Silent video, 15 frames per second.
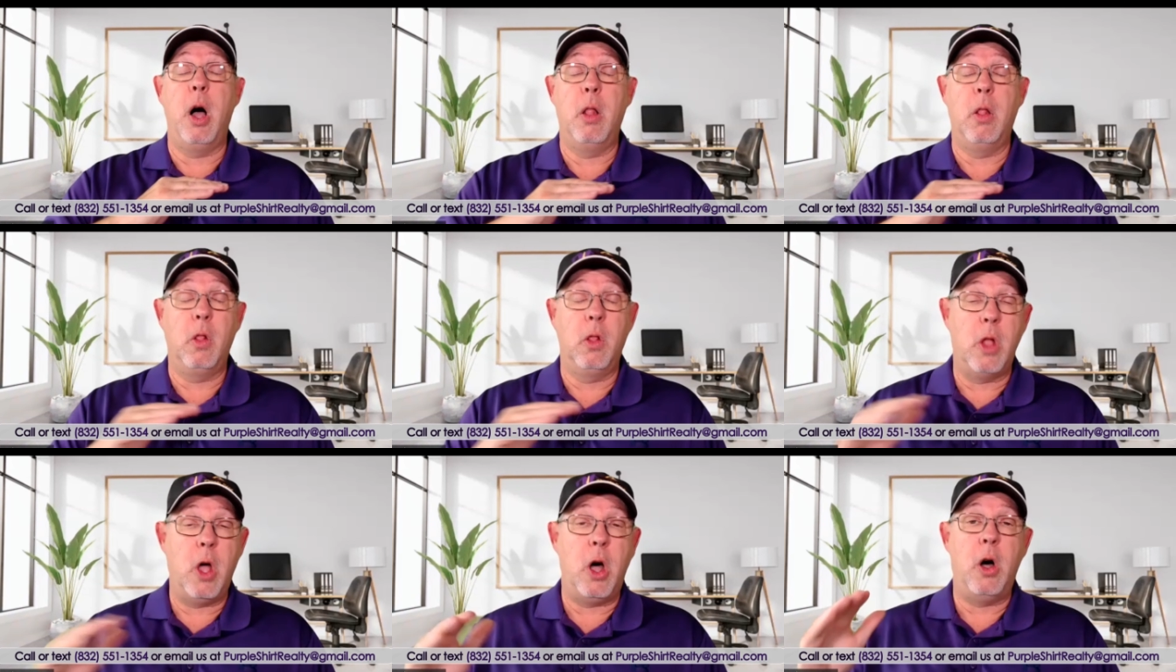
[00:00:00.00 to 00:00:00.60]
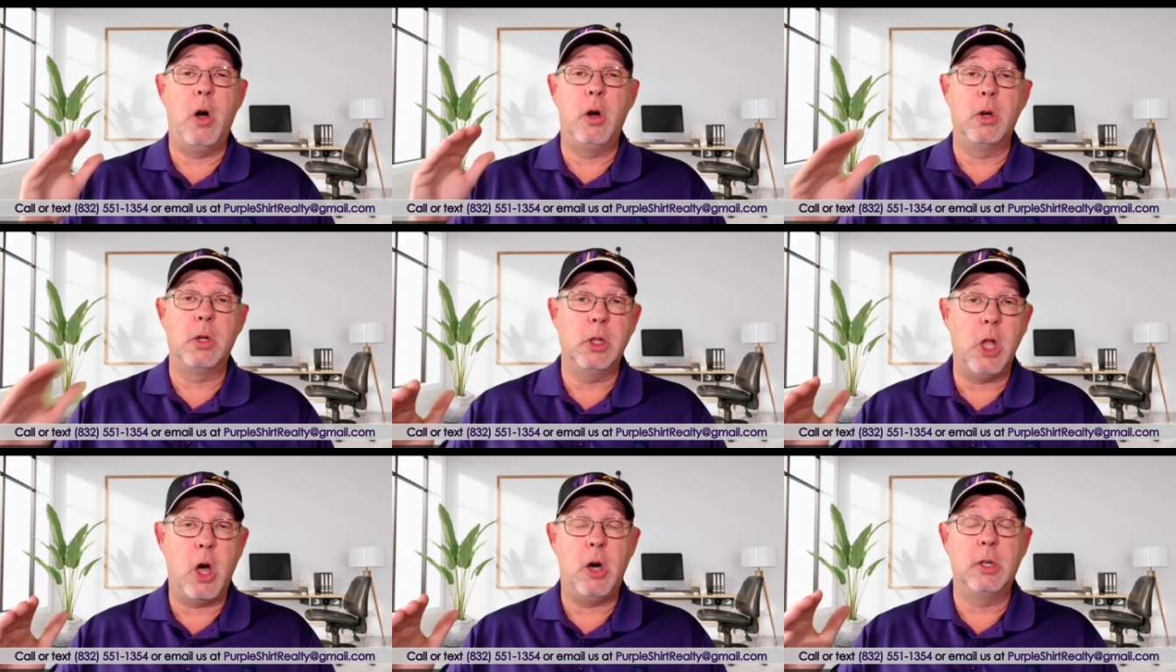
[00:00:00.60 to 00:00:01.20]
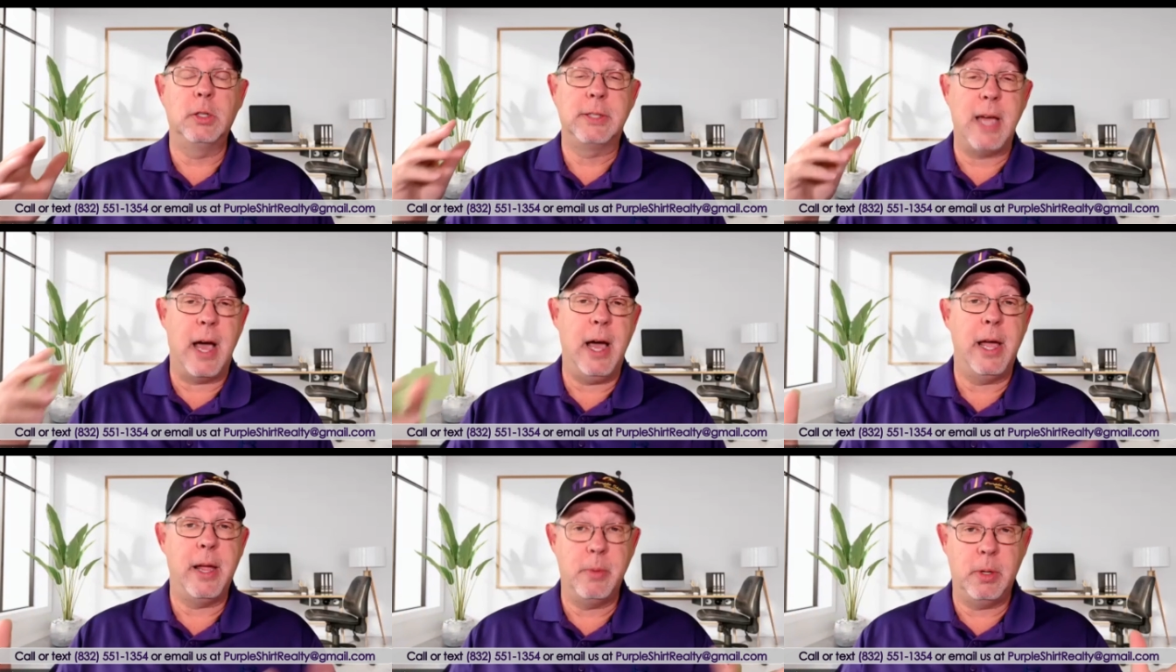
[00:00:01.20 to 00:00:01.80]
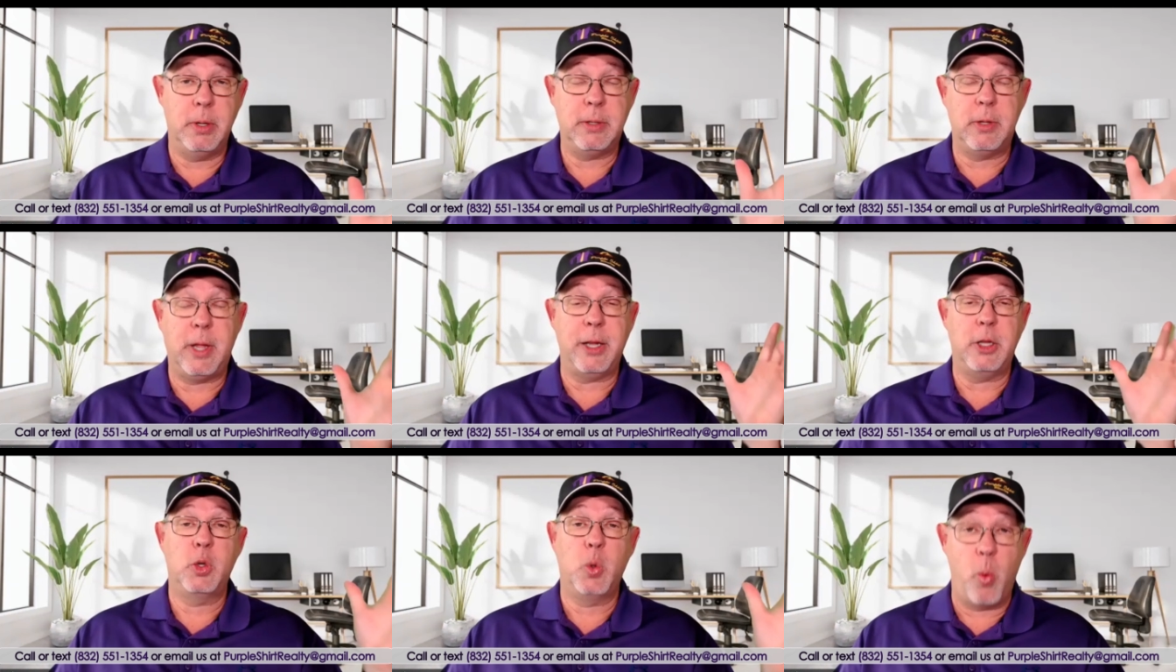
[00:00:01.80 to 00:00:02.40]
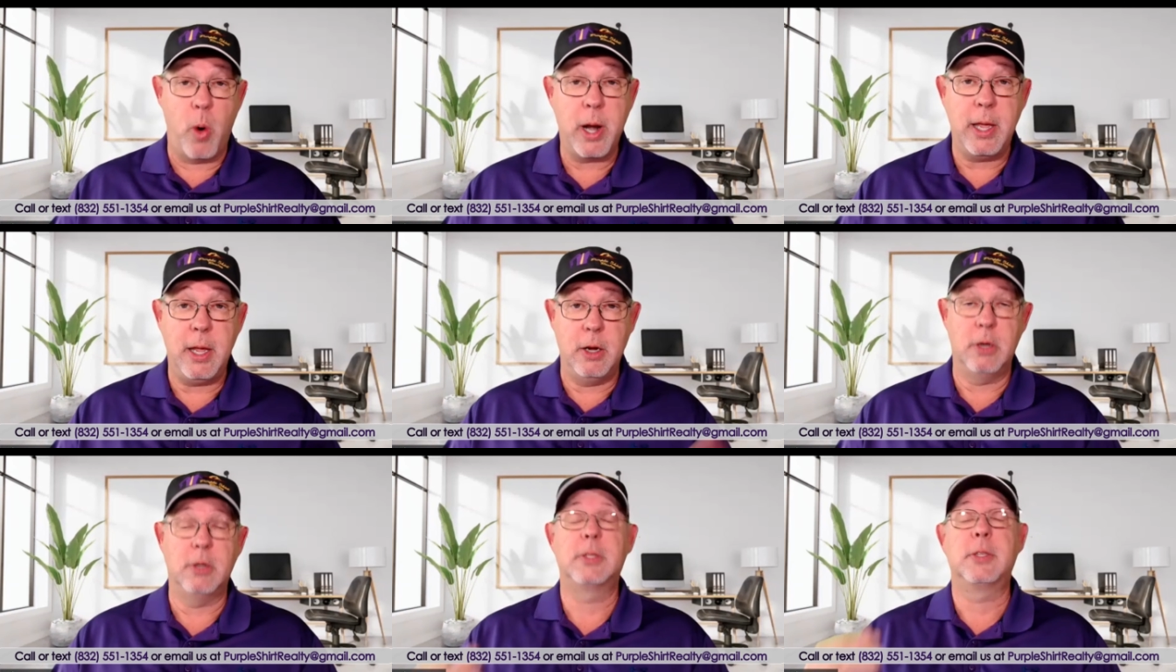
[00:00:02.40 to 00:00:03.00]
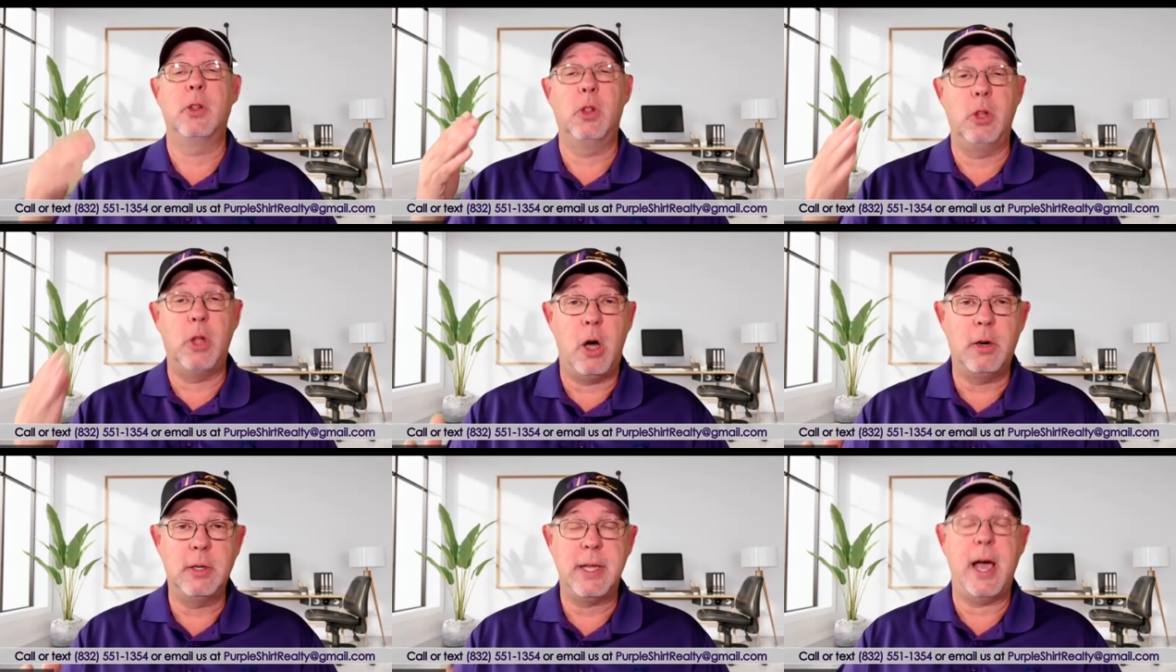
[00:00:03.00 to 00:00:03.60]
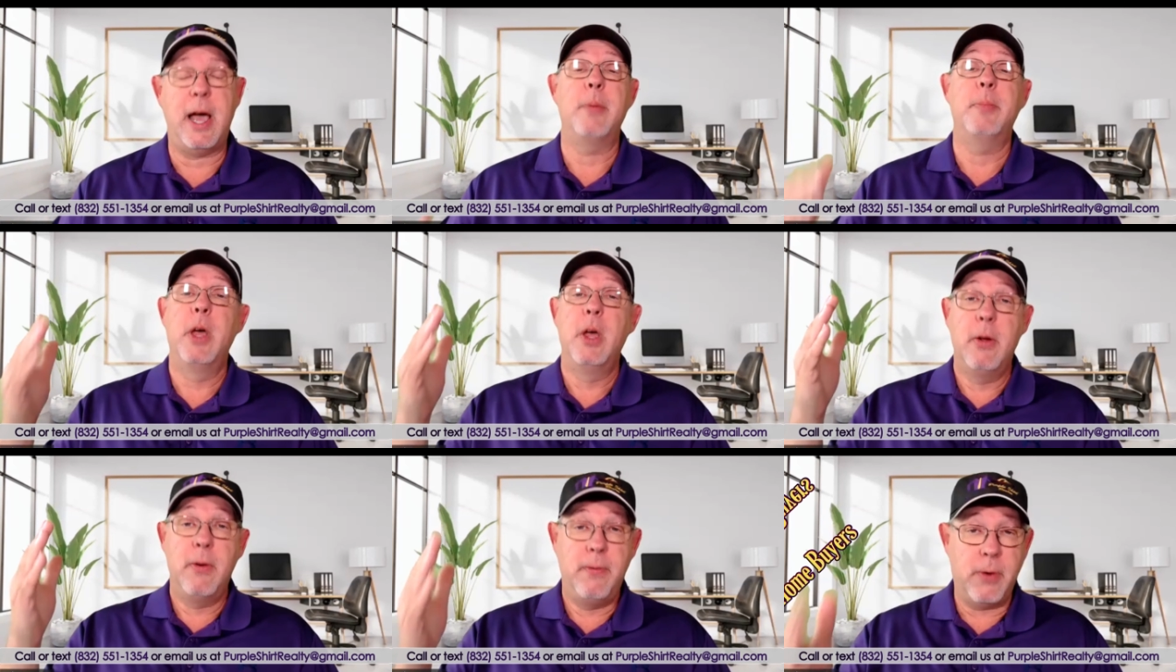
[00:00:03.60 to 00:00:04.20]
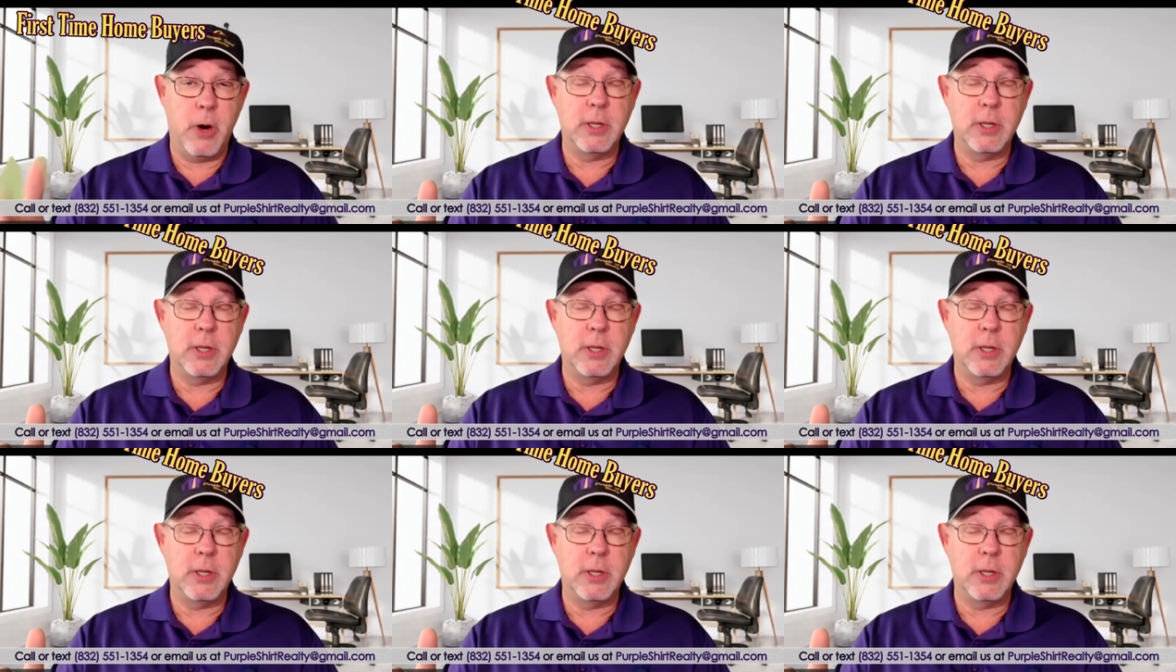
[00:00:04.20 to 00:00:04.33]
for a long, long time like 20 years, long time.